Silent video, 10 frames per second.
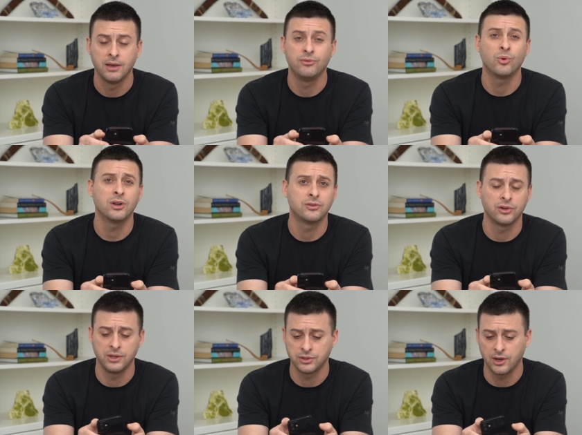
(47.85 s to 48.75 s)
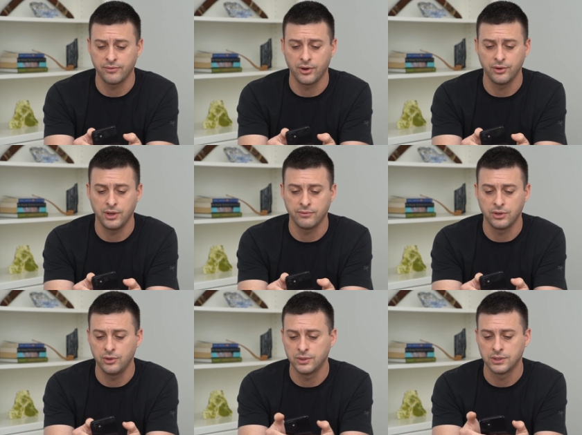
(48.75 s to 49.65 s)
If you want to turn this off, all you have
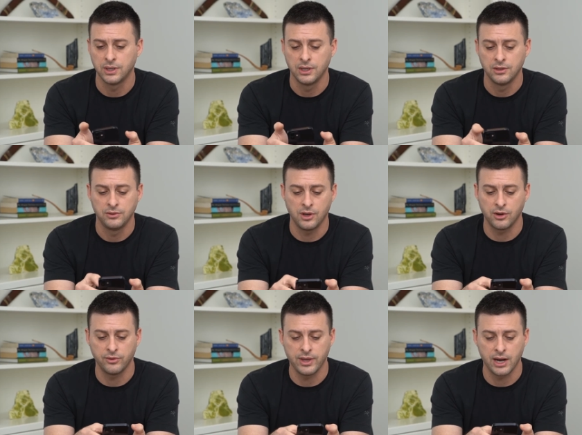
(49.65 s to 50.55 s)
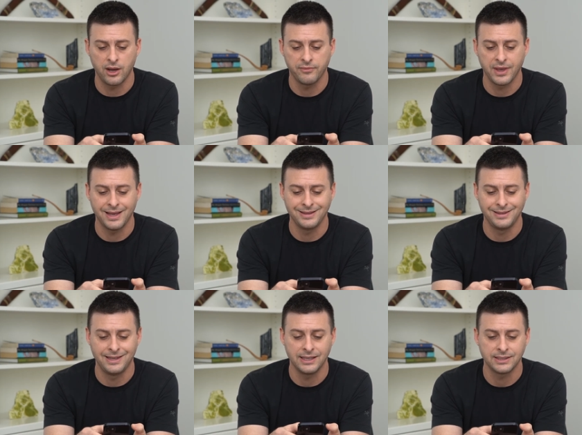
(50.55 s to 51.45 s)
to do is toggle that off
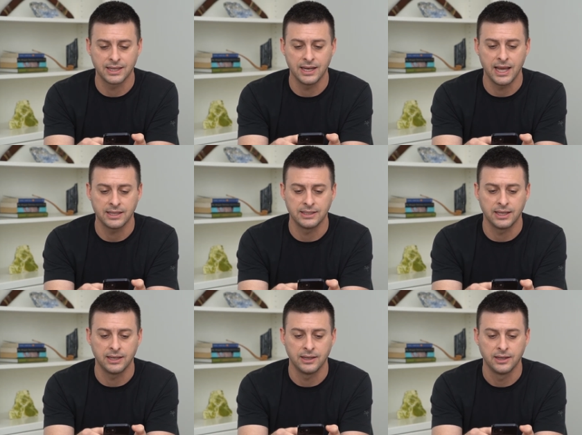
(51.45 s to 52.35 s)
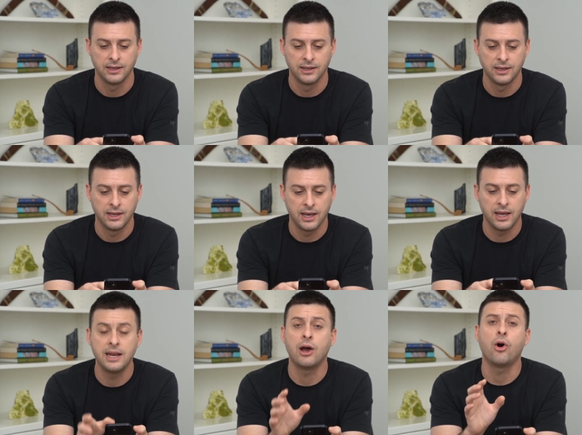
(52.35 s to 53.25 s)
and disconnect it
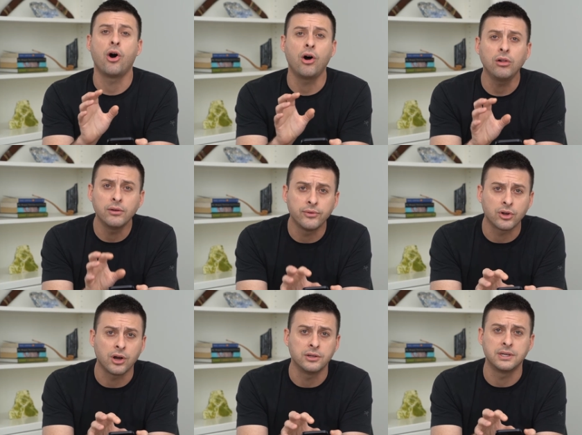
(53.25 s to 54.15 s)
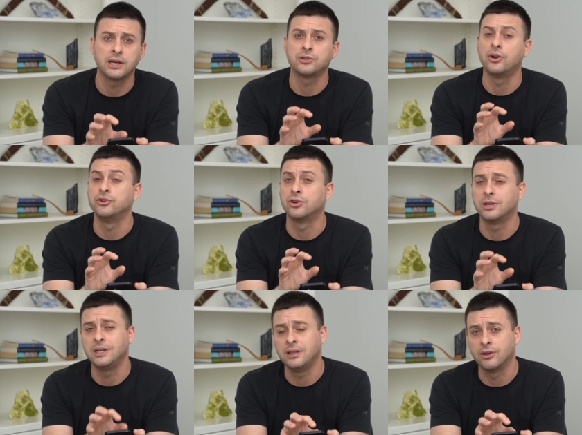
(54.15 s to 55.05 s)
and now all of your contacts on your
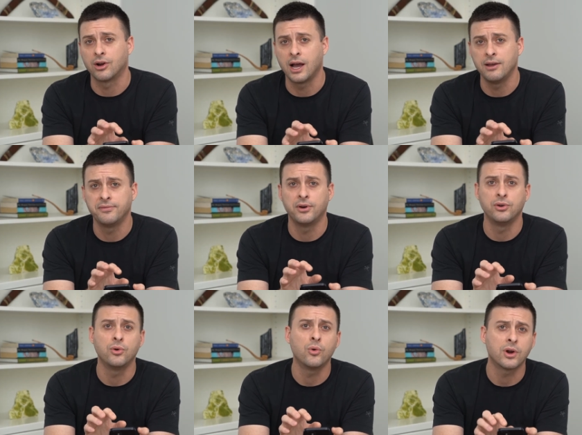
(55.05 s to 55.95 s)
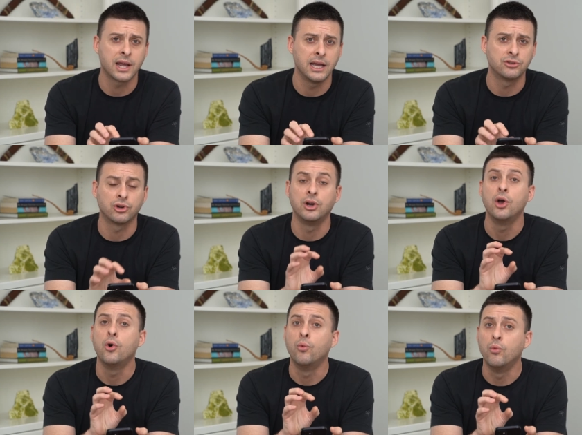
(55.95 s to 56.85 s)
either iPhone or Android
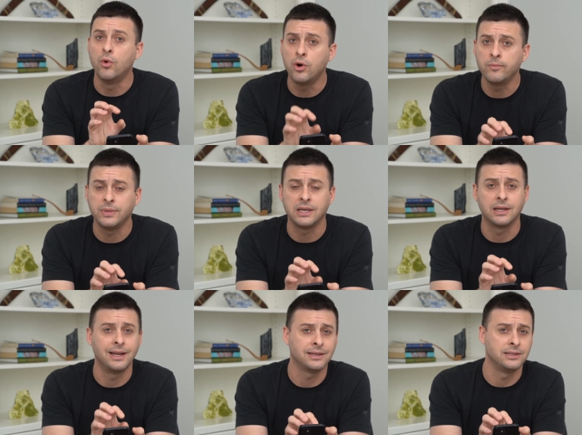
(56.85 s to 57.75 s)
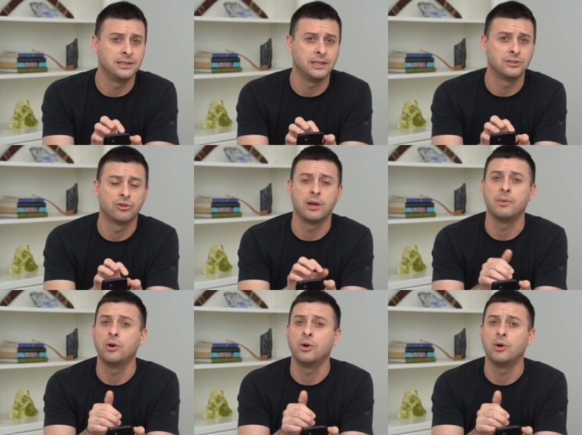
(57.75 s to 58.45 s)
won't be connected to Instagram.